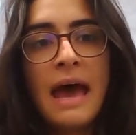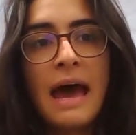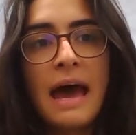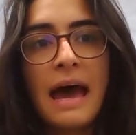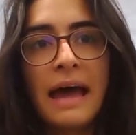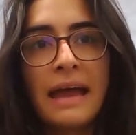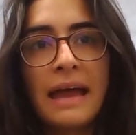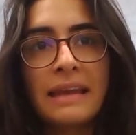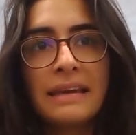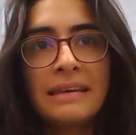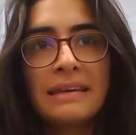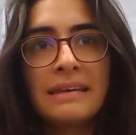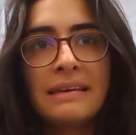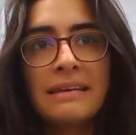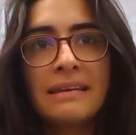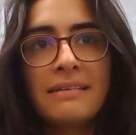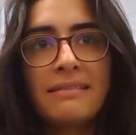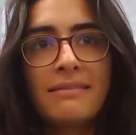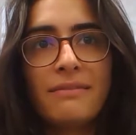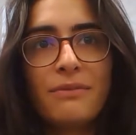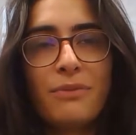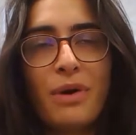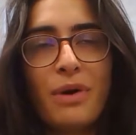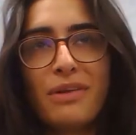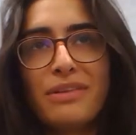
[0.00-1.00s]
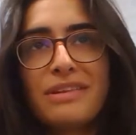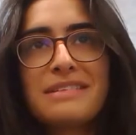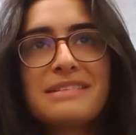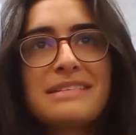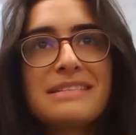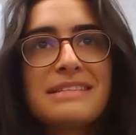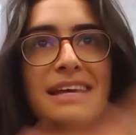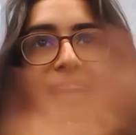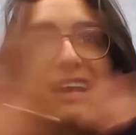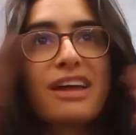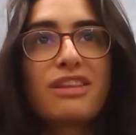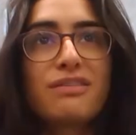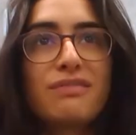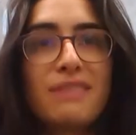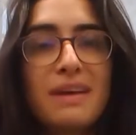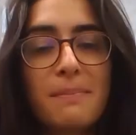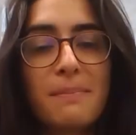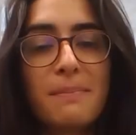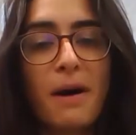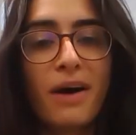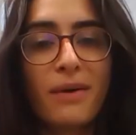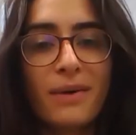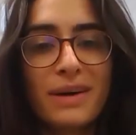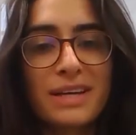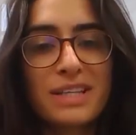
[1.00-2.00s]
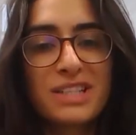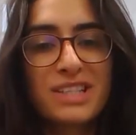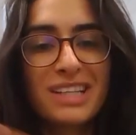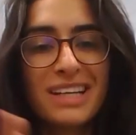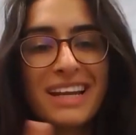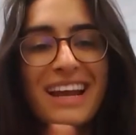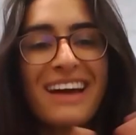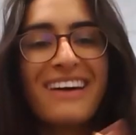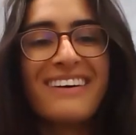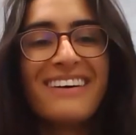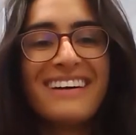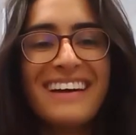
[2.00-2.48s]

And well, this is like a three-part question.